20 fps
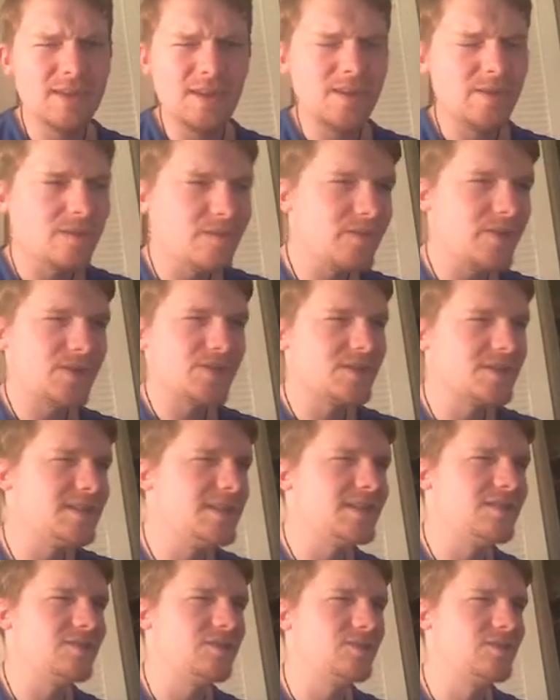Do you want the
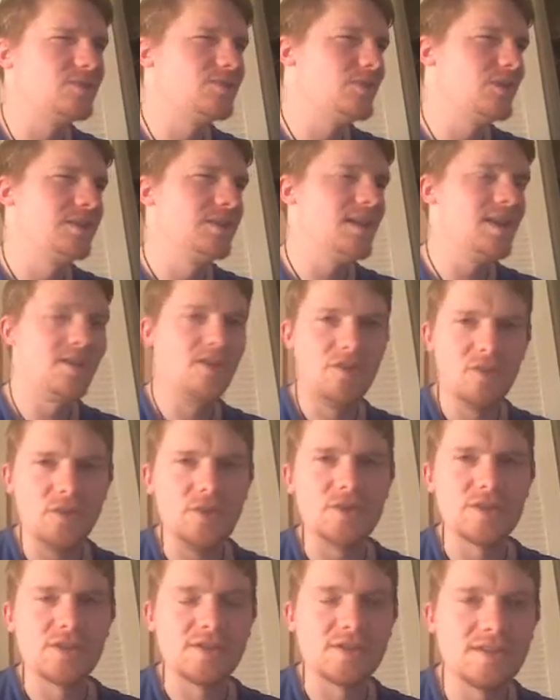university to
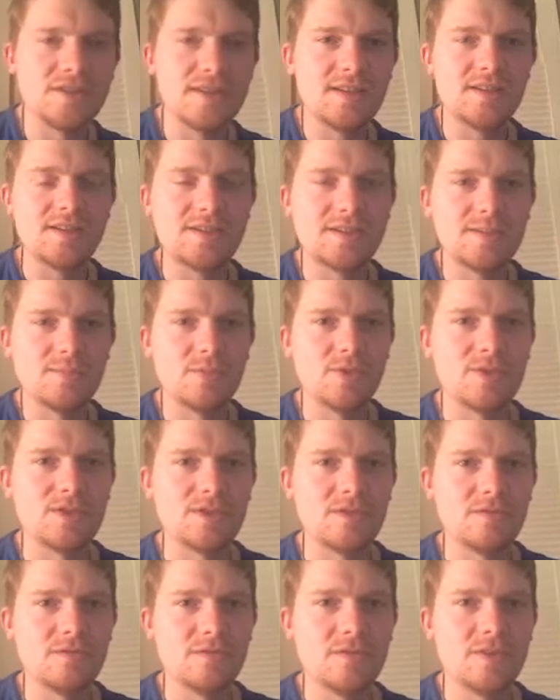endorse these
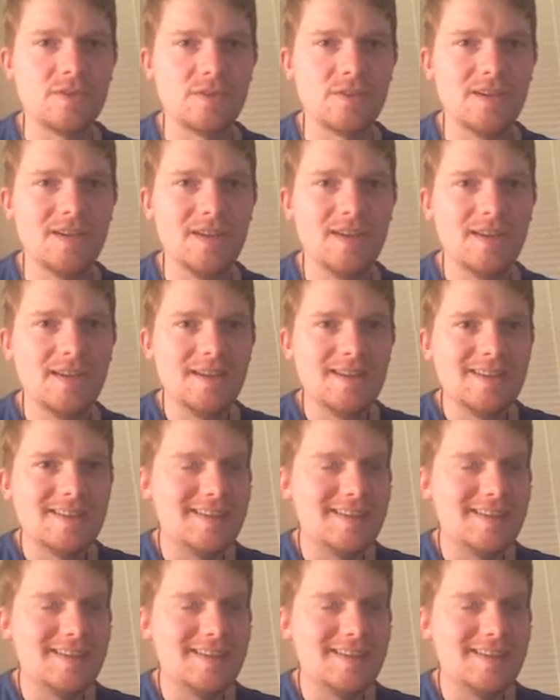points of view?